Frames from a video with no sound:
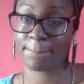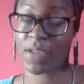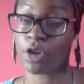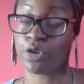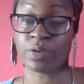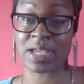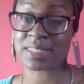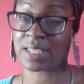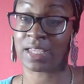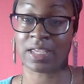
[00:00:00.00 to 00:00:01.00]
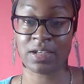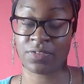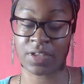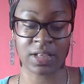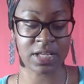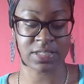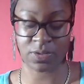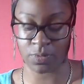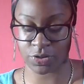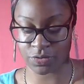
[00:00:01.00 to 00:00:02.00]
You're not taking anything less
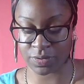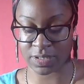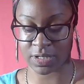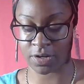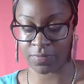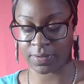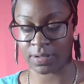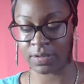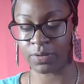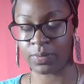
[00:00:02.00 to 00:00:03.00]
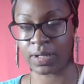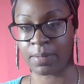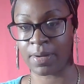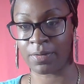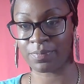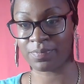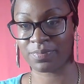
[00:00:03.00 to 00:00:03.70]
than what you deserve. And then look what come out.